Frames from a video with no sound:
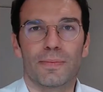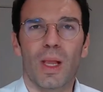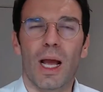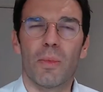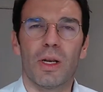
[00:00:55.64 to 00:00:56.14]

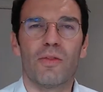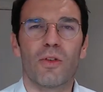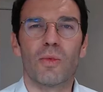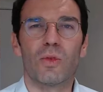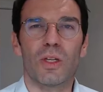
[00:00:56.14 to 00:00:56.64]
I believe
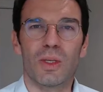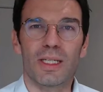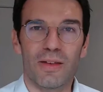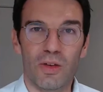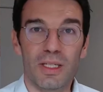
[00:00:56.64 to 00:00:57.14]
from
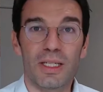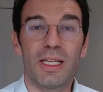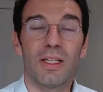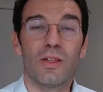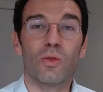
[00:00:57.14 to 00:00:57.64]

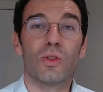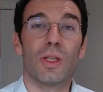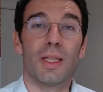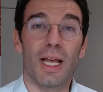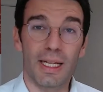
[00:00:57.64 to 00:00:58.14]
2017 to
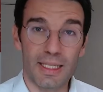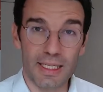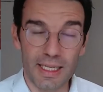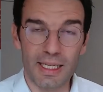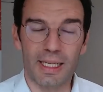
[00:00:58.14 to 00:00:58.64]

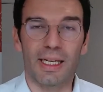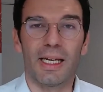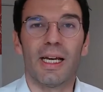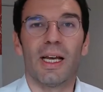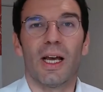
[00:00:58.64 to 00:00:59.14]
2019,
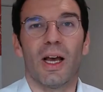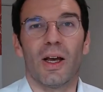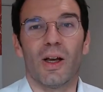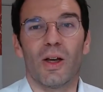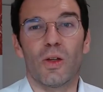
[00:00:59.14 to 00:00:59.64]

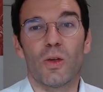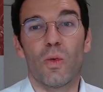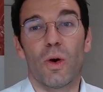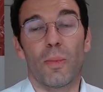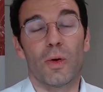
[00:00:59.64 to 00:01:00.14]
you
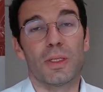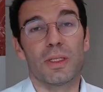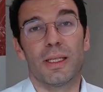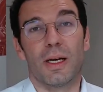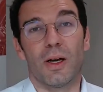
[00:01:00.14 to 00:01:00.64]
were
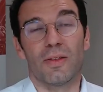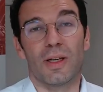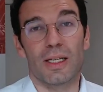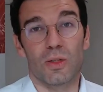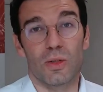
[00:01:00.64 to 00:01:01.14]
appointed as a